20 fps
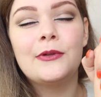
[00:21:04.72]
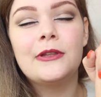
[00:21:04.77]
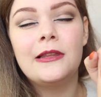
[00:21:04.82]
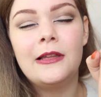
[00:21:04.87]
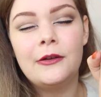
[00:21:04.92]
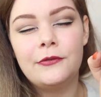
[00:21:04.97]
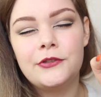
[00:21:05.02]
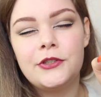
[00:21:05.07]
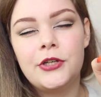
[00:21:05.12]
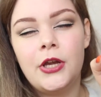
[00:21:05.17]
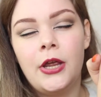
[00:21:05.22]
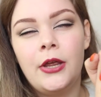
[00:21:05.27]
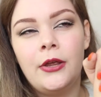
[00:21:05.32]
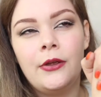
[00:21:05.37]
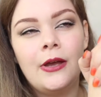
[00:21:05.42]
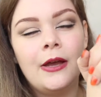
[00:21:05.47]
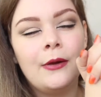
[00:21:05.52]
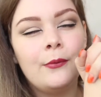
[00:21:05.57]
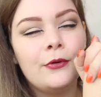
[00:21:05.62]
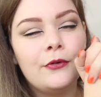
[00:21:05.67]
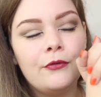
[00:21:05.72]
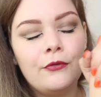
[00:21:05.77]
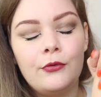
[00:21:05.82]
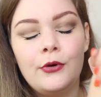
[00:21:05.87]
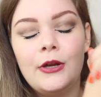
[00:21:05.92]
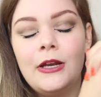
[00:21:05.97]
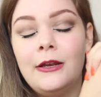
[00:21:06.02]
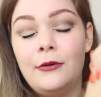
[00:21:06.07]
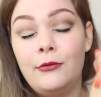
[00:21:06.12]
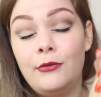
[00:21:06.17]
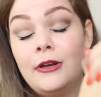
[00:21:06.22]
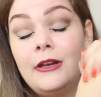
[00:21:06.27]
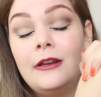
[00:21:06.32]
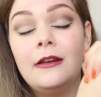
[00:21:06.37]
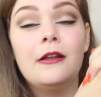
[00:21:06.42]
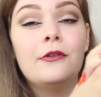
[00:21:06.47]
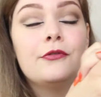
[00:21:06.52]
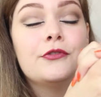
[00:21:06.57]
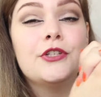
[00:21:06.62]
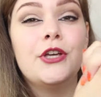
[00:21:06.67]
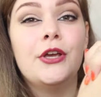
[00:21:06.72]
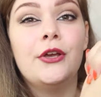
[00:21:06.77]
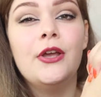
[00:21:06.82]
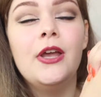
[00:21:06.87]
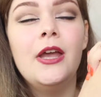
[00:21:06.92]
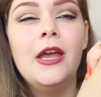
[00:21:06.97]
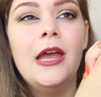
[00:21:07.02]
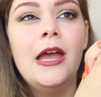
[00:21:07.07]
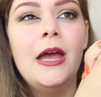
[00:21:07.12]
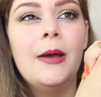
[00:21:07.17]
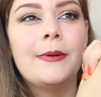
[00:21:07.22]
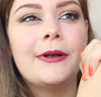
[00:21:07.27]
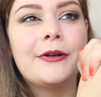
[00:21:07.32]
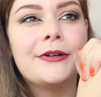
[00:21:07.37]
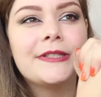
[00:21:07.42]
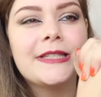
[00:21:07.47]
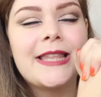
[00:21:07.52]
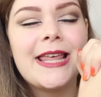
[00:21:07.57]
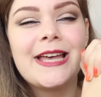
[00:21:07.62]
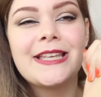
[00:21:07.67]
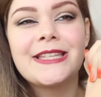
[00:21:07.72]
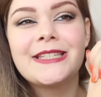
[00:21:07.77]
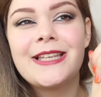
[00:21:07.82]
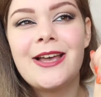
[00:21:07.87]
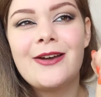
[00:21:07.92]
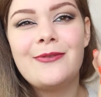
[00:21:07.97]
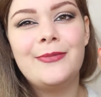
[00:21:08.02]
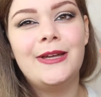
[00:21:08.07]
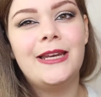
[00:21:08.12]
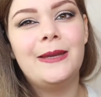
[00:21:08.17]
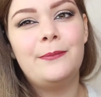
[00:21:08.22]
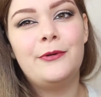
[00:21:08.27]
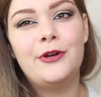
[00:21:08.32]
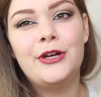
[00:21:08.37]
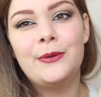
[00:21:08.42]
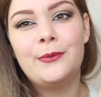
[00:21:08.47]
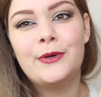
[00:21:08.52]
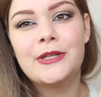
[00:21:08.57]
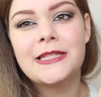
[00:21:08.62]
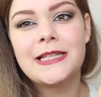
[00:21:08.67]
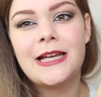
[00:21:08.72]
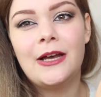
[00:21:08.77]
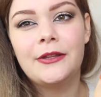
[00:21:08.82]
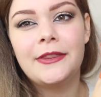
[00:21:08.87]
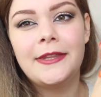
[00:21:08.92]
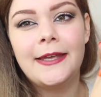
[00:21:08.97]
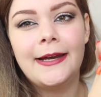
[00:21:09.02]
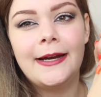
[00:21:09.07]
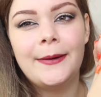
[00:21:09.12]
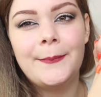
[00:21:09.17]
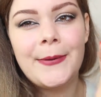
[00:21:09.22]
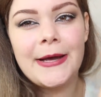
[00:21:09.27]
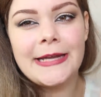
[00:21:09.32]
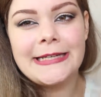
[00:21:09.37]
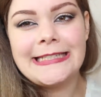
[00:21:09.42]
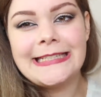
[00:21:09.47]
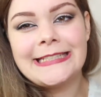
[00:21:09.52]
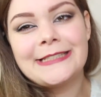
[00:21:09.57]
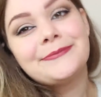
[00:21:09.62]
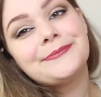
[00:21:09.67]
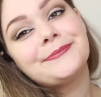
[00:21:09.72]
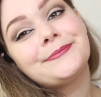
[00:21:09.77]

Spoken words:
would love to, I would really love to, because there are so many pretty ones out there, but